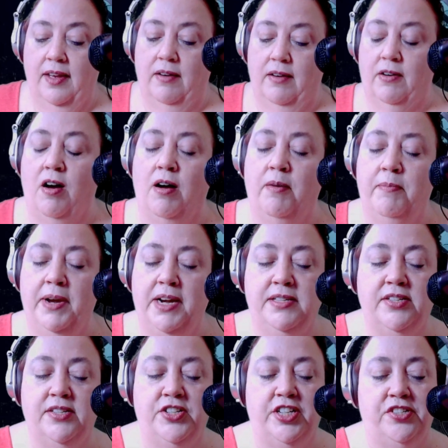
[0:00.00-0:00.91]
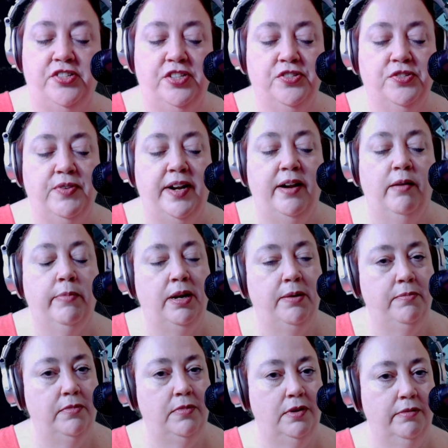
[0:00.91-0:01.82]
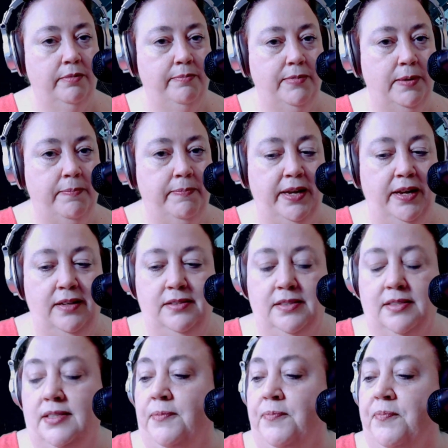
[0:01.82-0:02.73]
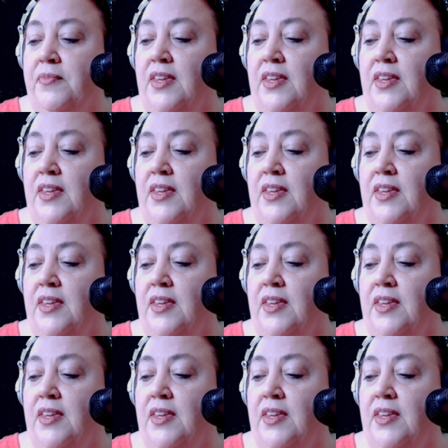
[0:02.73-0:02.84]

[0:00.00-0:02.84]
or all my suggestions right now, but I'm doing my best.